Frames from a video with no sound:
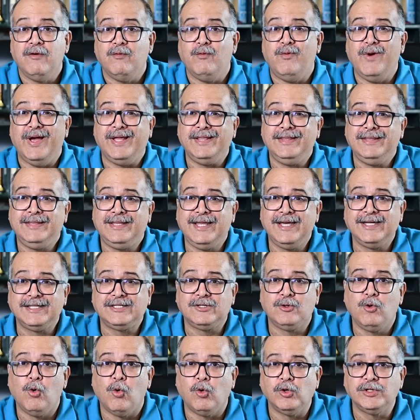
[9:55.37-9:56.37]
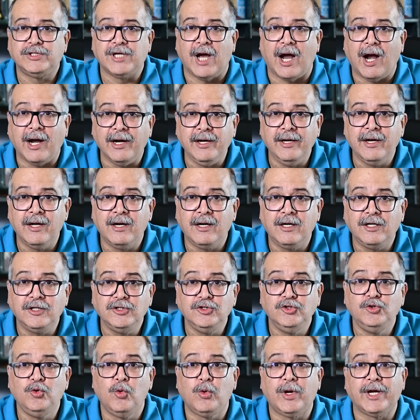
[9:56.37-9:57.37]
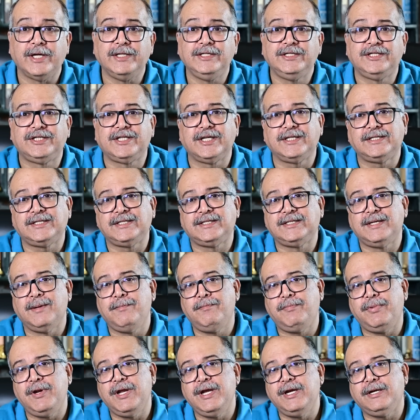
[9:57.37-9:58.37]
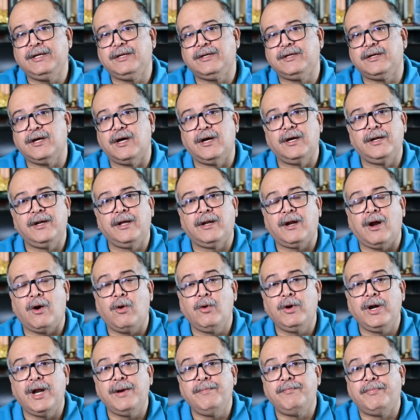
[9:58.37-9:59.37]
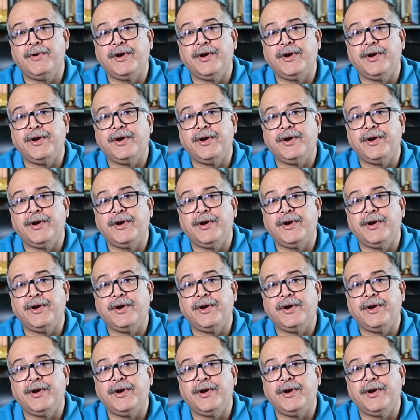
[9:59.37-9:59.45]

When this goes under, you can just simply turn around and